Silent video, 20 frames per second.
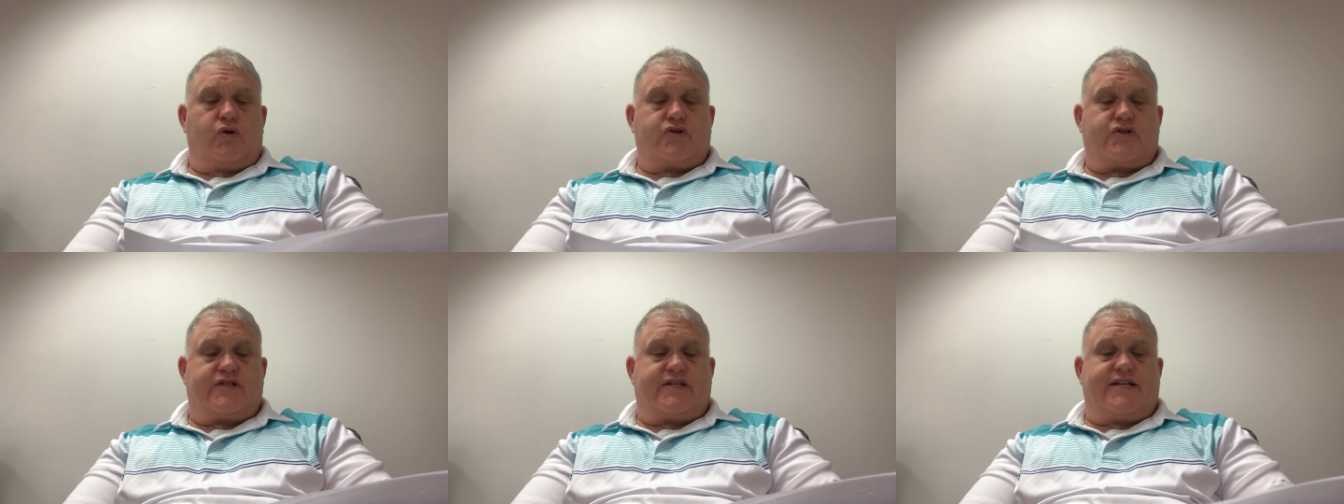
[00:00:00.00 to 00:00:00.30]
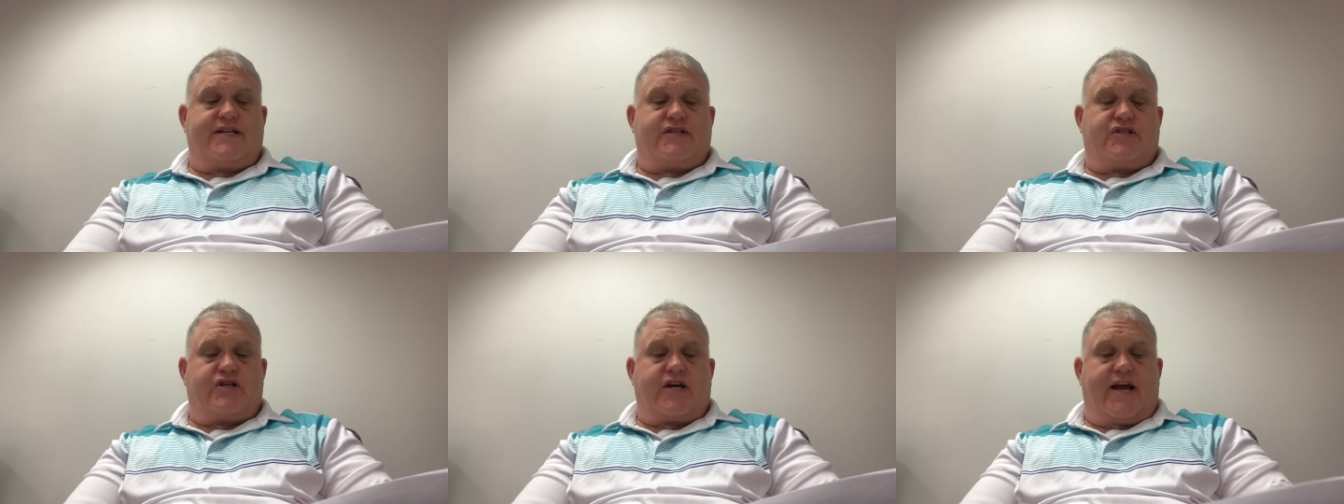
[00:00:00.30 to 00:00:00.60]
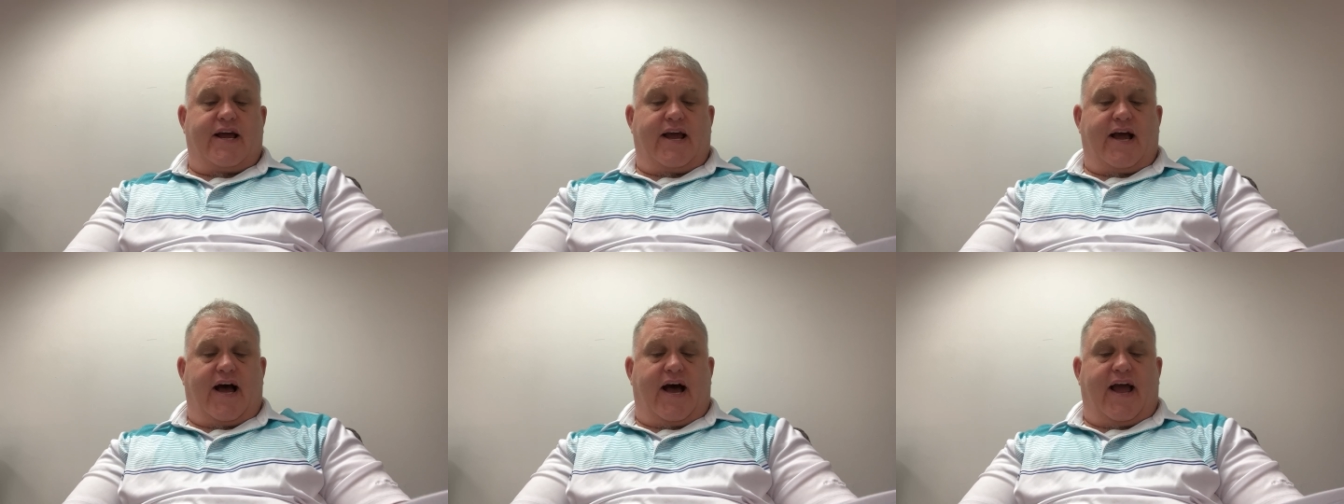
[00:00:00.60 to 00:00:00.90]

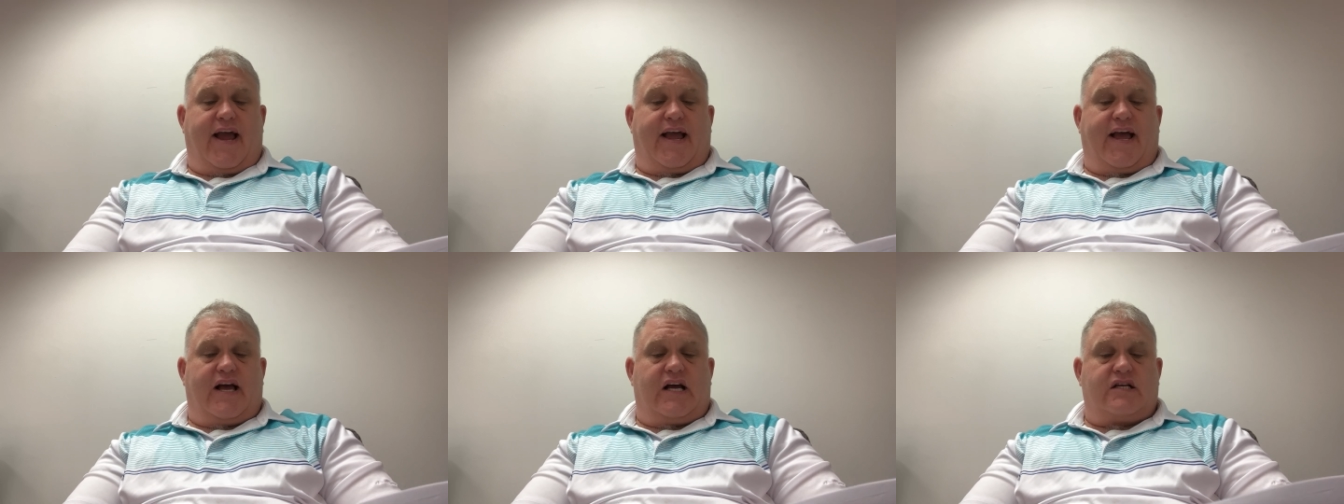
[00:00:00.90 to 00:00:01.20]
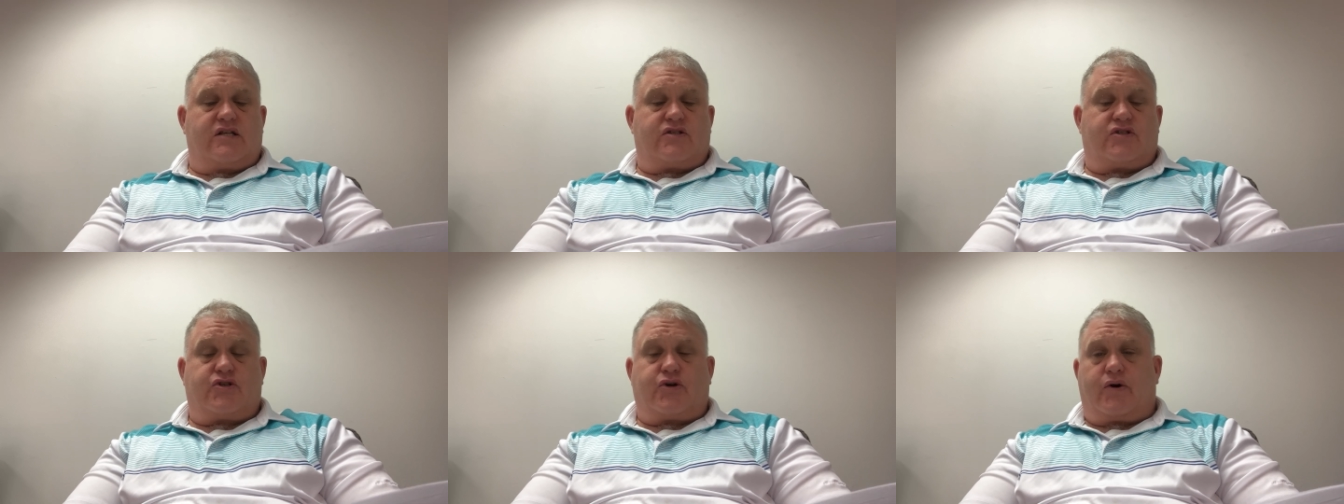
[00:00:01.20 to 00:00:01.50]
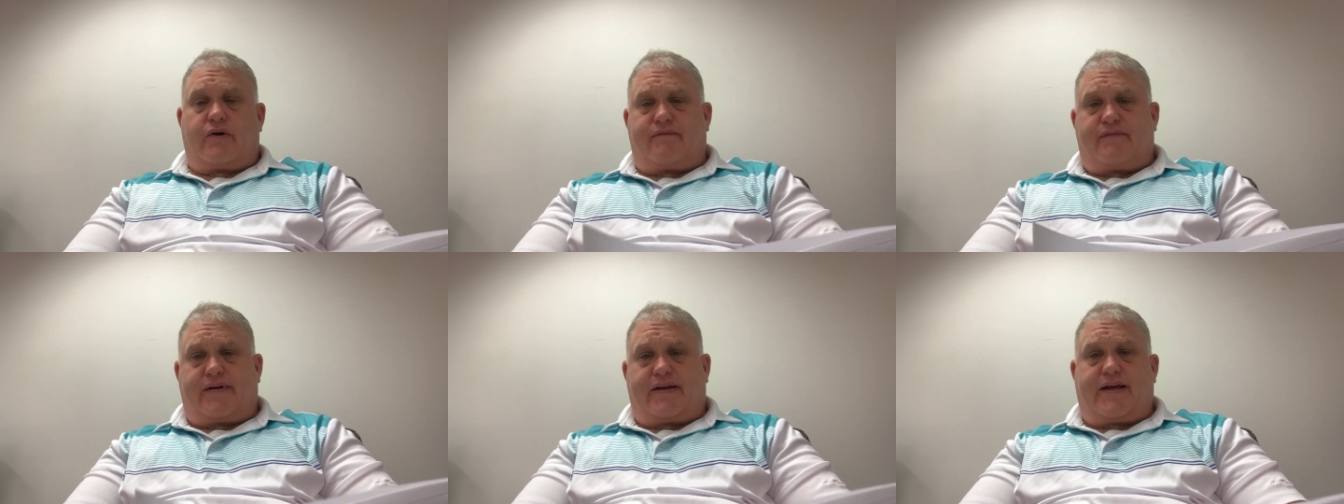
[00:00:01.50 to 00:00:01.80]
CJIS
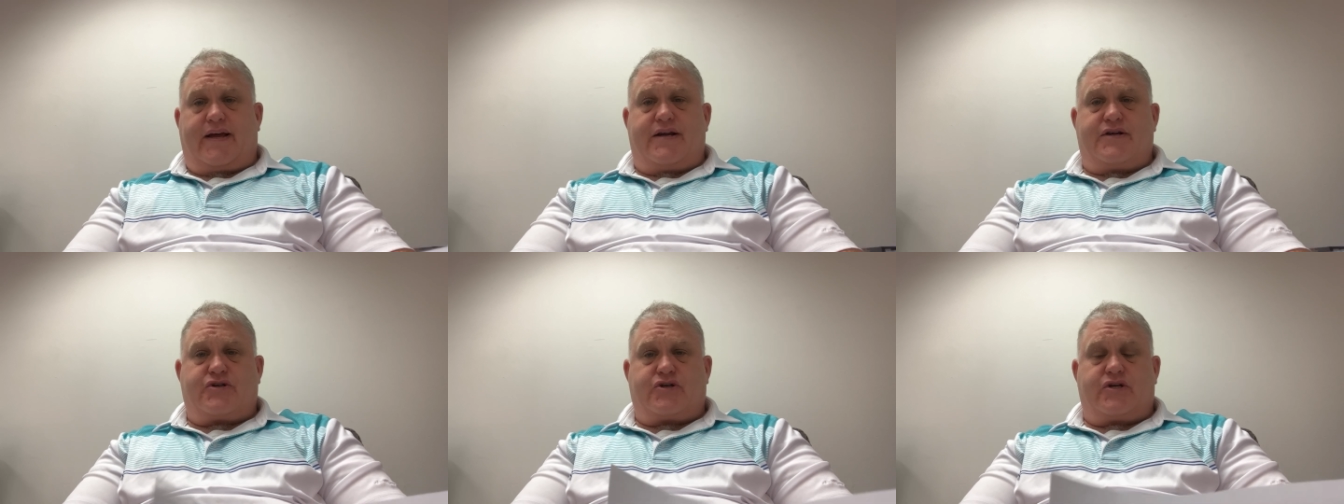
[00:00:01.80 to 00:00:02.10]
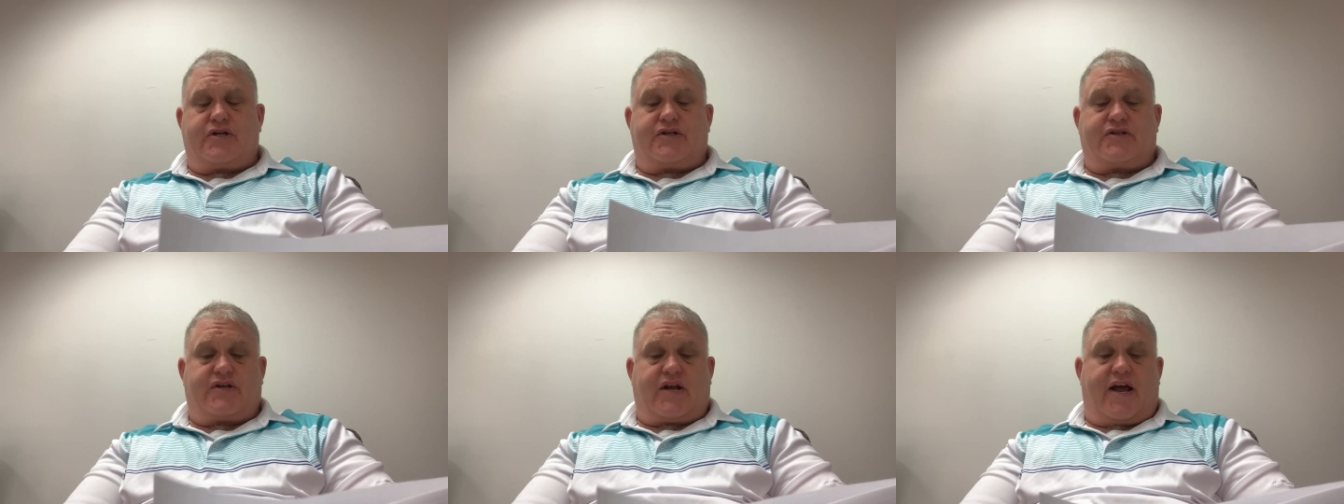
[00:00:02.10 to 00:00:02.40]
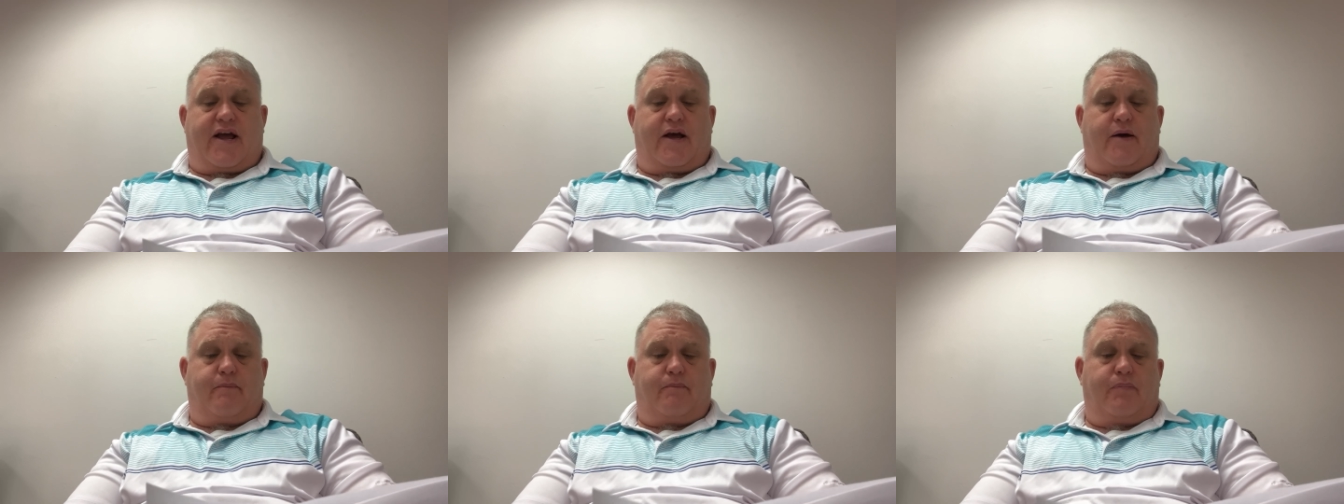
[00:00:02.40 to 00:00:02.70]
certification
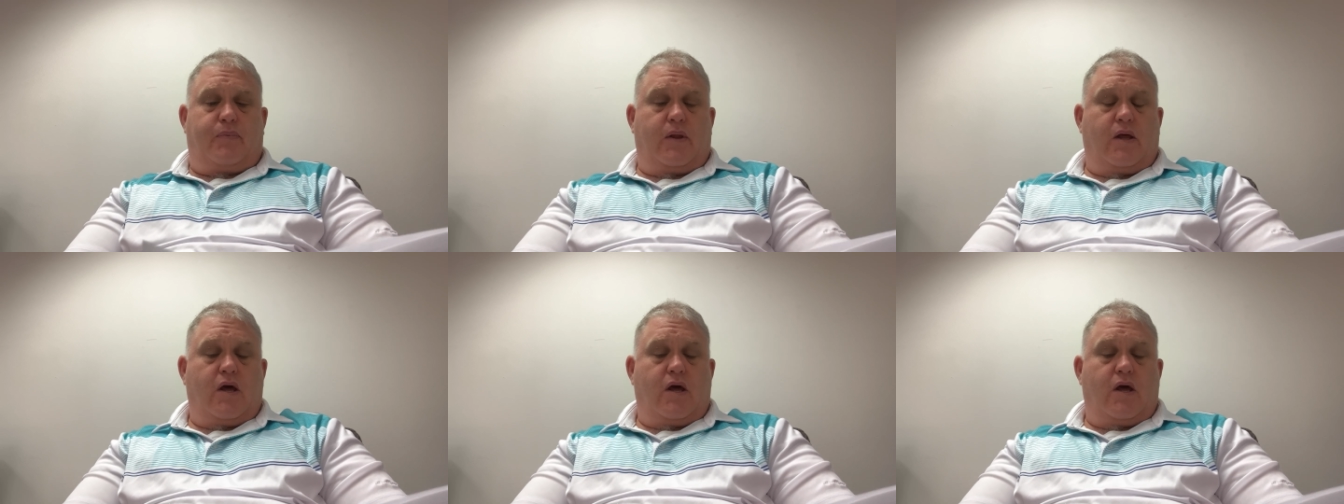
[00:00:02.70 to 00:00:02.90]
exam,